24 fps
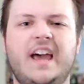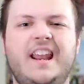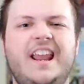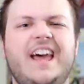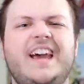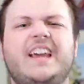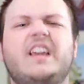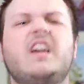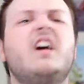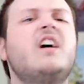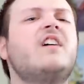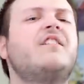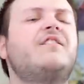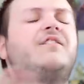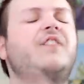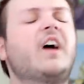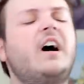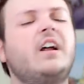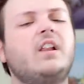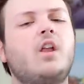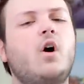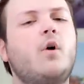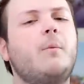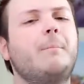And heck,
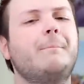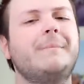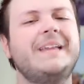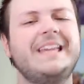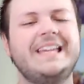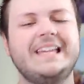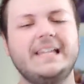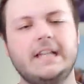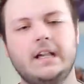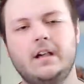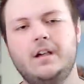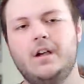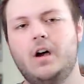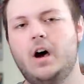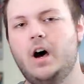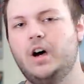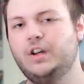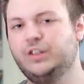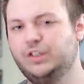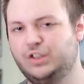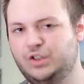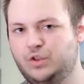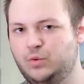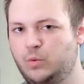follow me
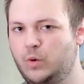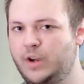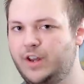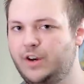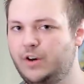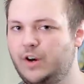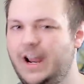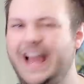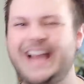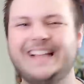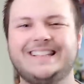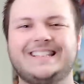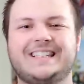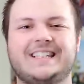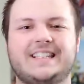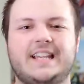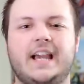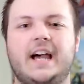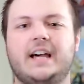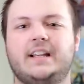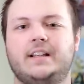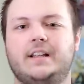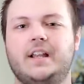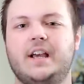on Twitter at
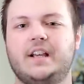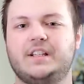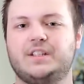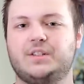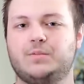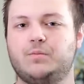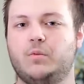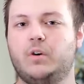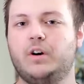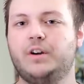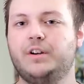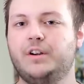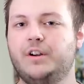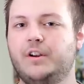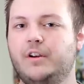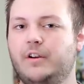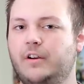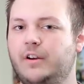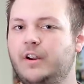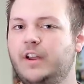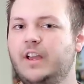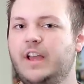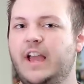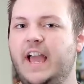Scott
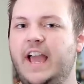Niswander